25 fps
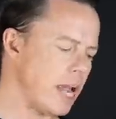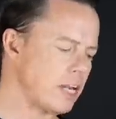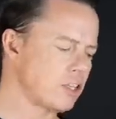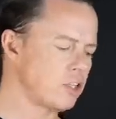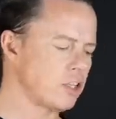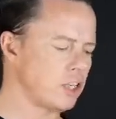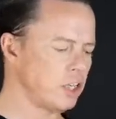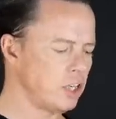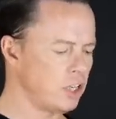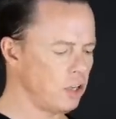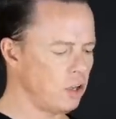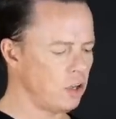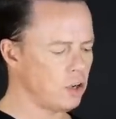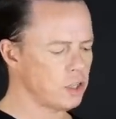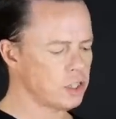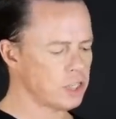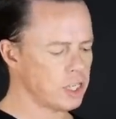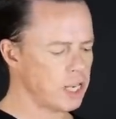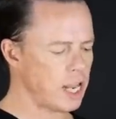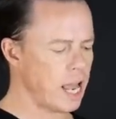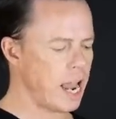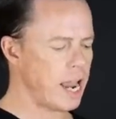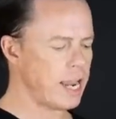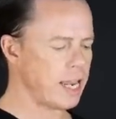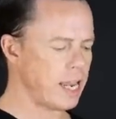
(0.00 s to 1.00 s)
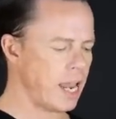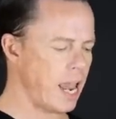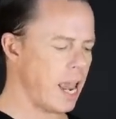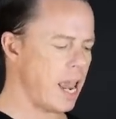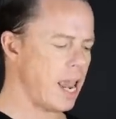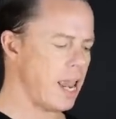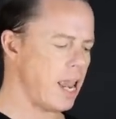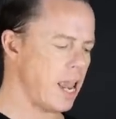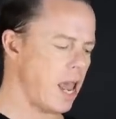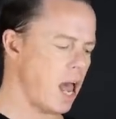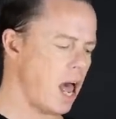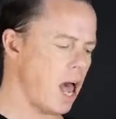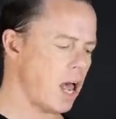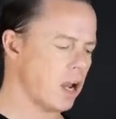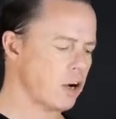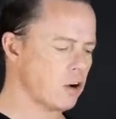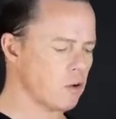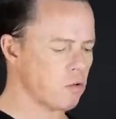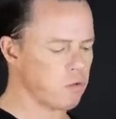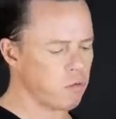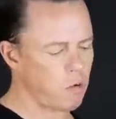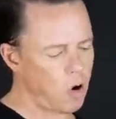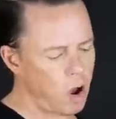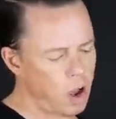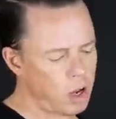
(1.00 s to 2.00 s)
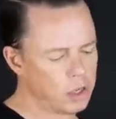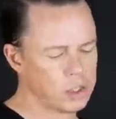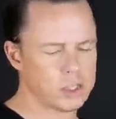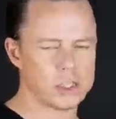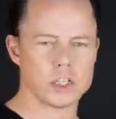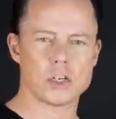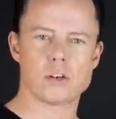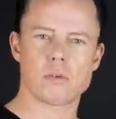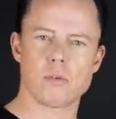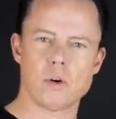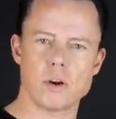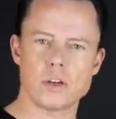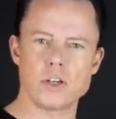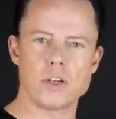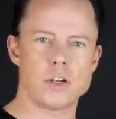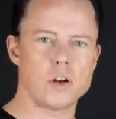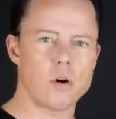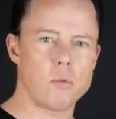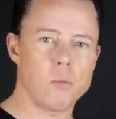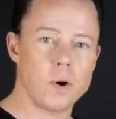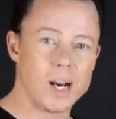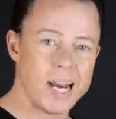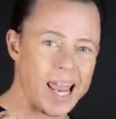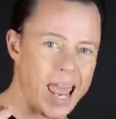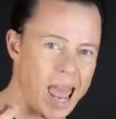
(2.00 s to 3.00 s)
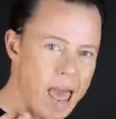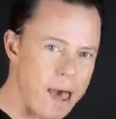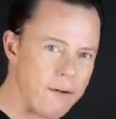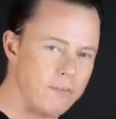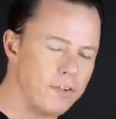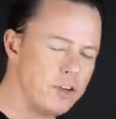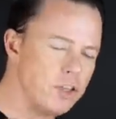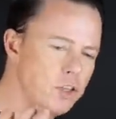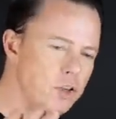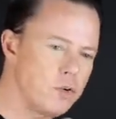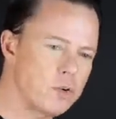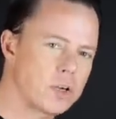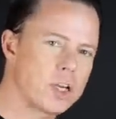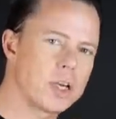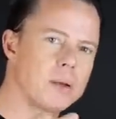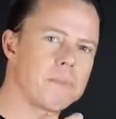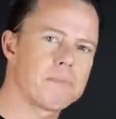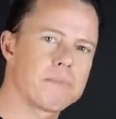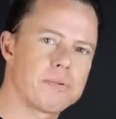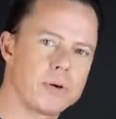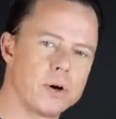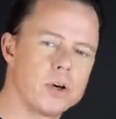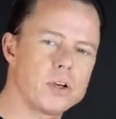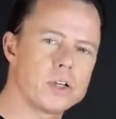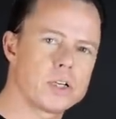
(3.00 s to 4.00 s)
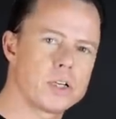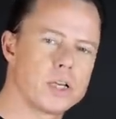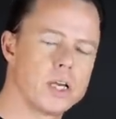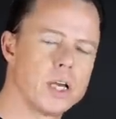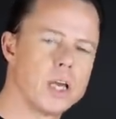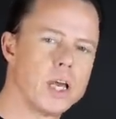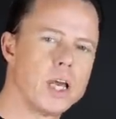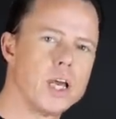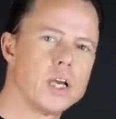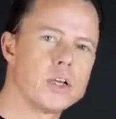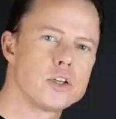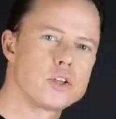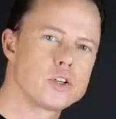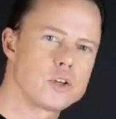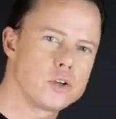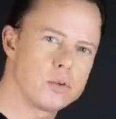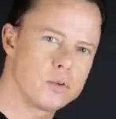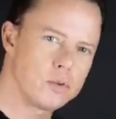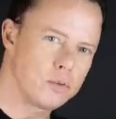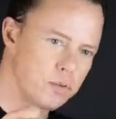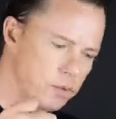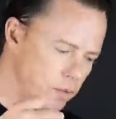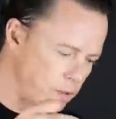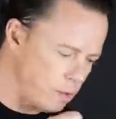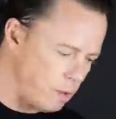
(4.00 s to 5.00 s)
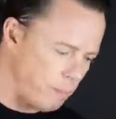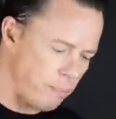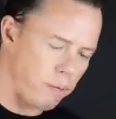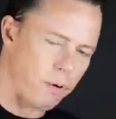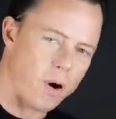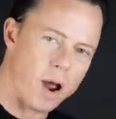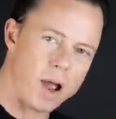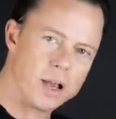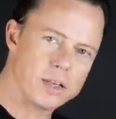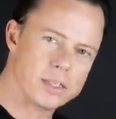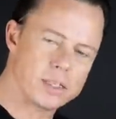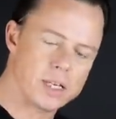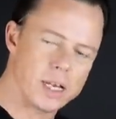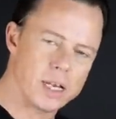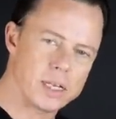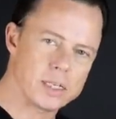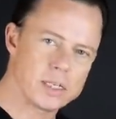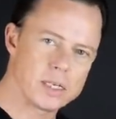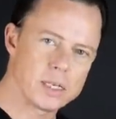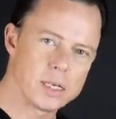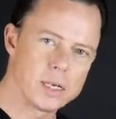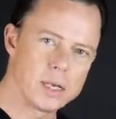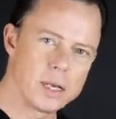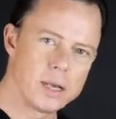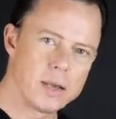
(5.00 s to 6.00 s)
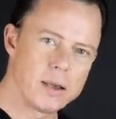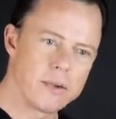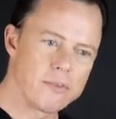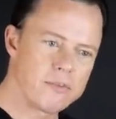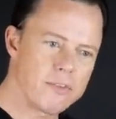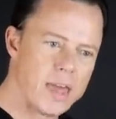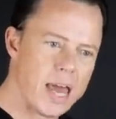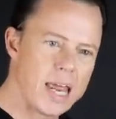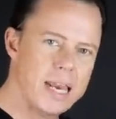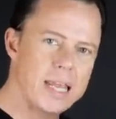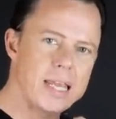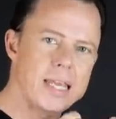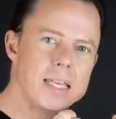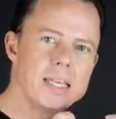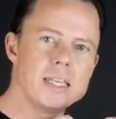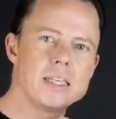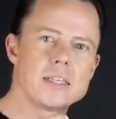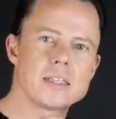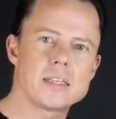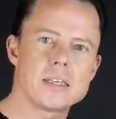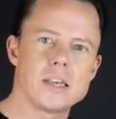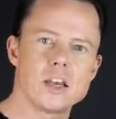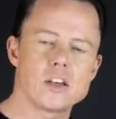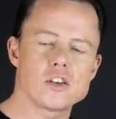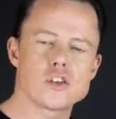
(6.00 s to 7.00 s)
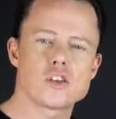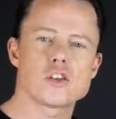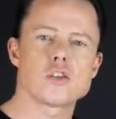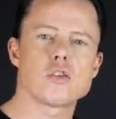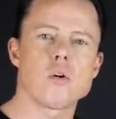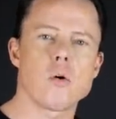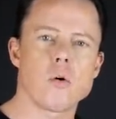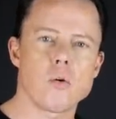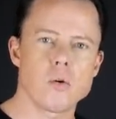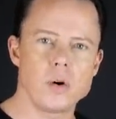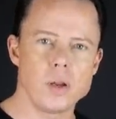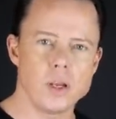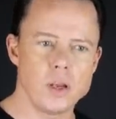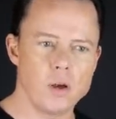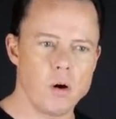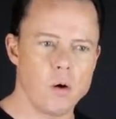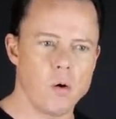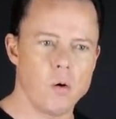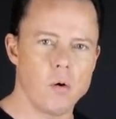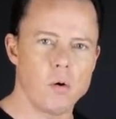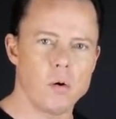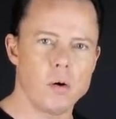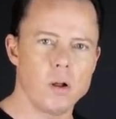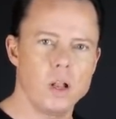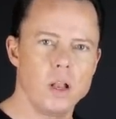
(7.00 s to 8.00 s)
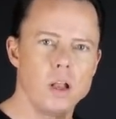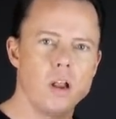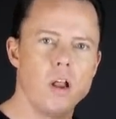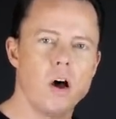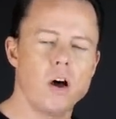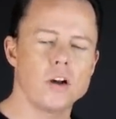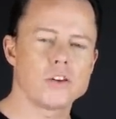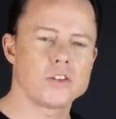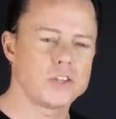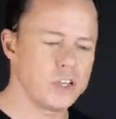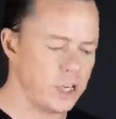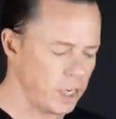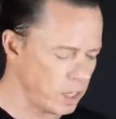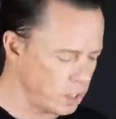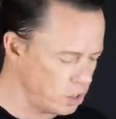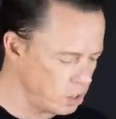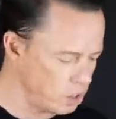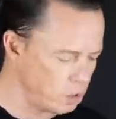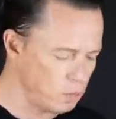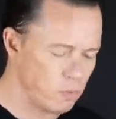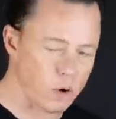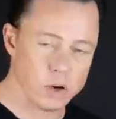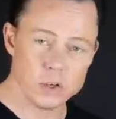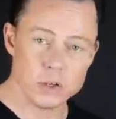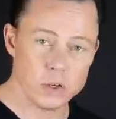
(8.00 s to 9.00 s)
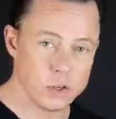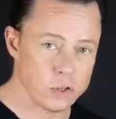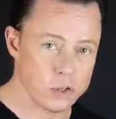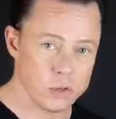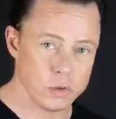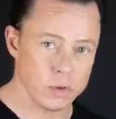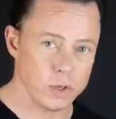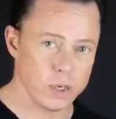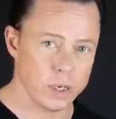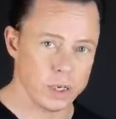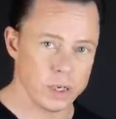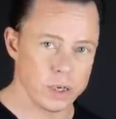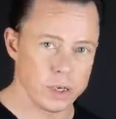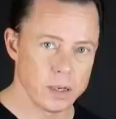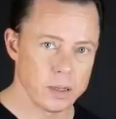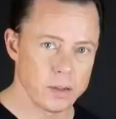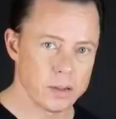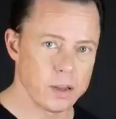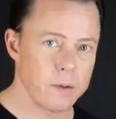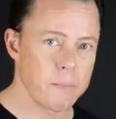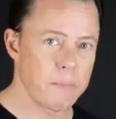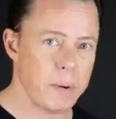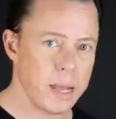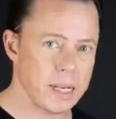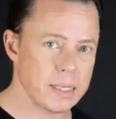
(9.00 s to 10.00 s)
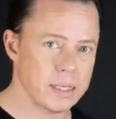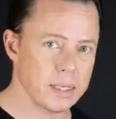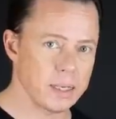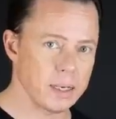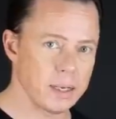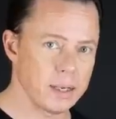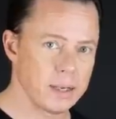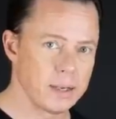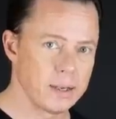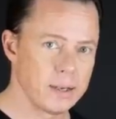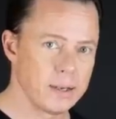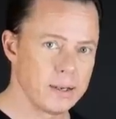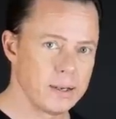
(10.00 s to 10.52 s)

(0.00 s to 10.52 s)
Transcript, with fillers: actually looks like a cross across, you know, whatever you can put to the process that is a story or logic to what you're doing, the better.